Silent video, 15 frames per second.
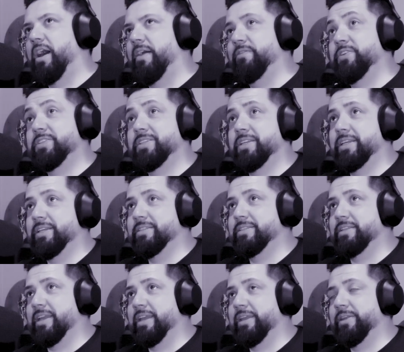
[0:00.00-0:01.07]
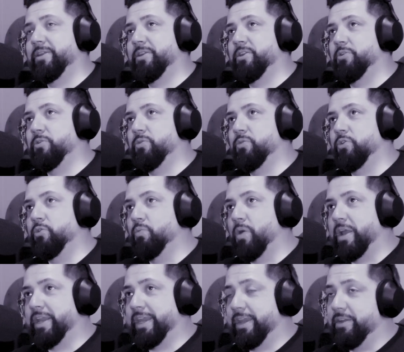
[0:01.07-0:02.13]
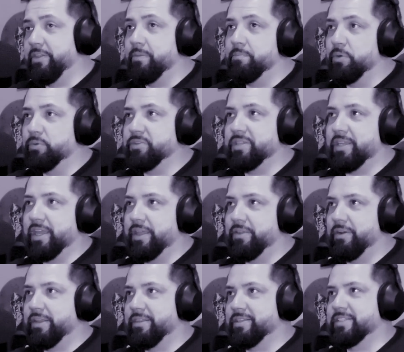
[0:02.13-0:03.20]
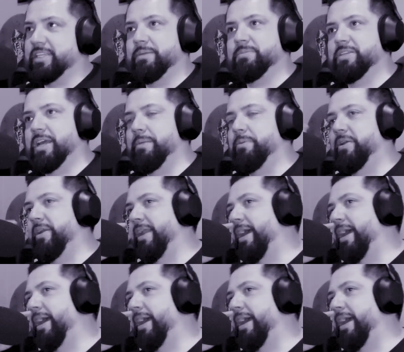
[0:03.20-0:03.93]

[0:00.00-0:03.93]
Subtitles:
obviously it's like you want to hear them both together at the same time on an